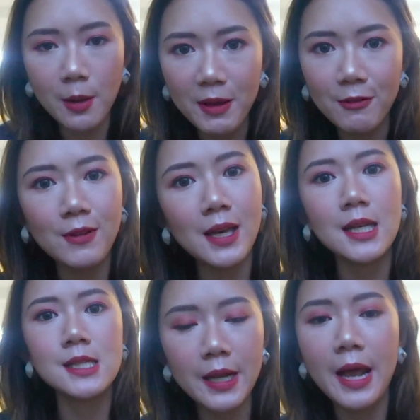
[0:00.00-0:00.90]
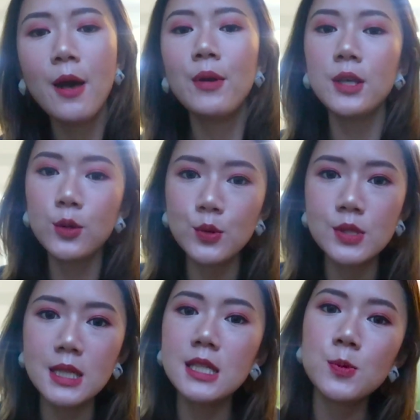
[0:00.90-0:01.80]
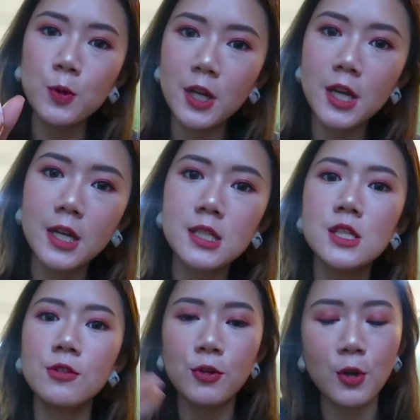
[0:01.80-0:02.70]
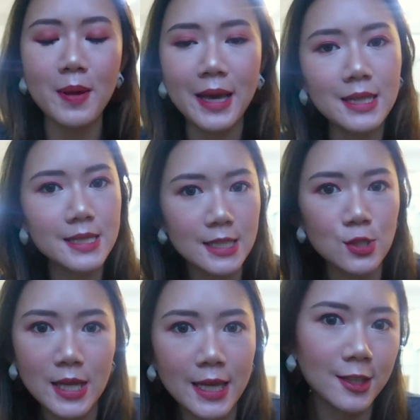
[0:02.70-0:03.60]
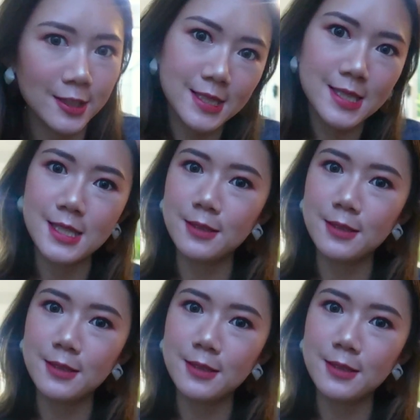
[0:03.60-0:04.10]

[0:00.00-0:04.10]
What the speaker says: on my face and how I use these products for my day-to-day looks.